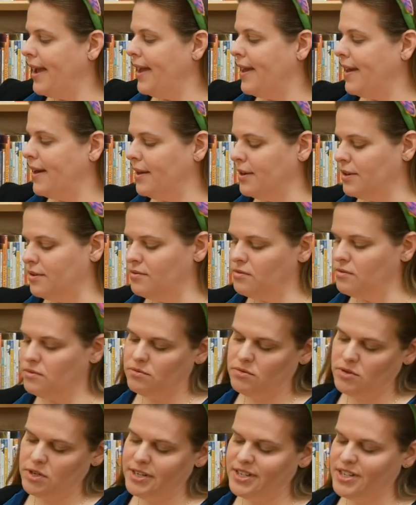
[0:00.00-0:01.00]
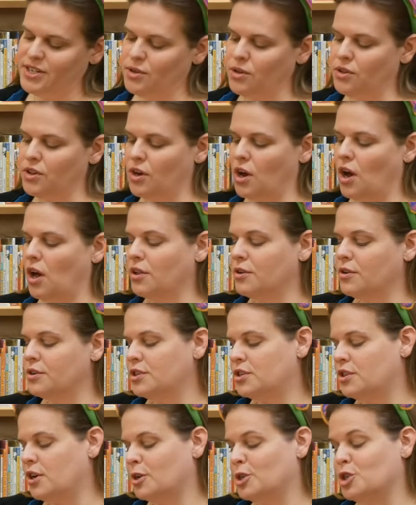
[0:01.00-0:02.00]
and until the color
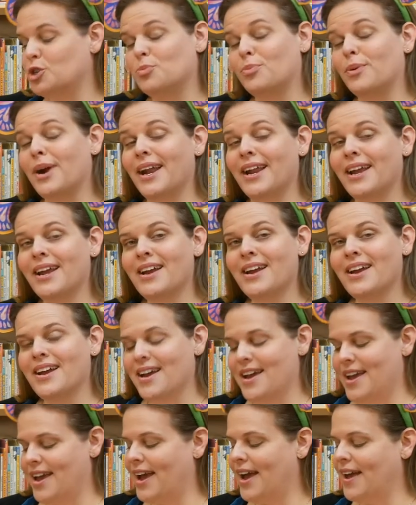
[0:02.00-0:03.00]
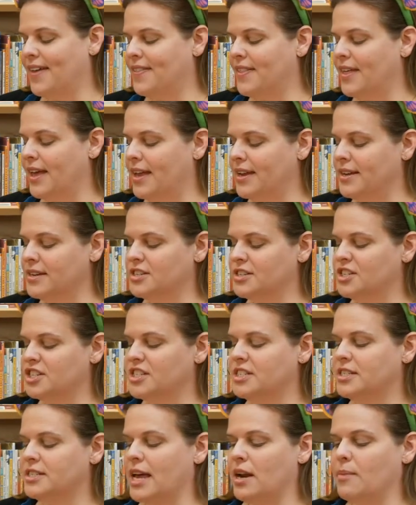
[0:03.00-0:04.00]
starts spreading and then
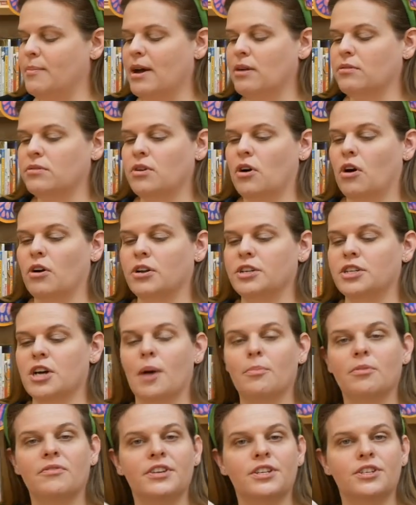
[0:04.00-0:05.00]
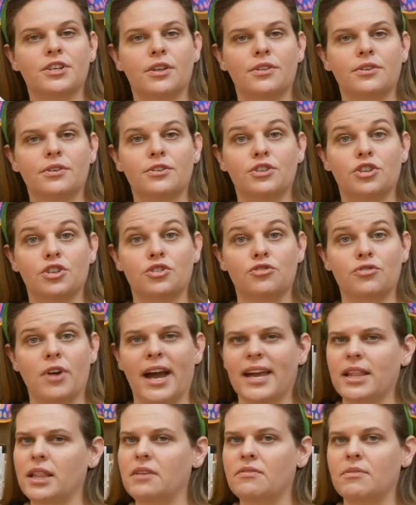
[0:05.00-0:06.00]
just set them out on top of each other to
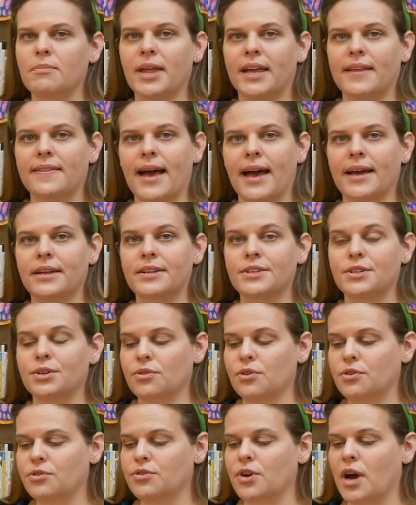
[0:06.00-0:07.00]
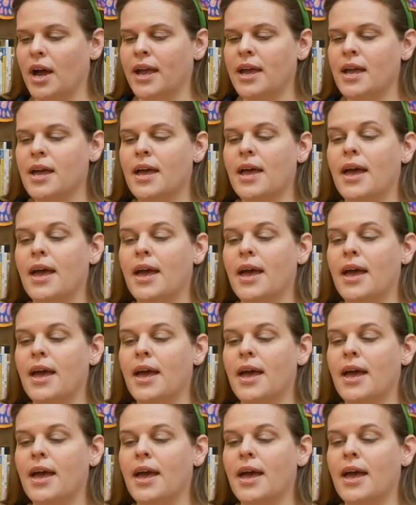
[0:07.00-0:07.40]
dry. Leave them like that until they're dry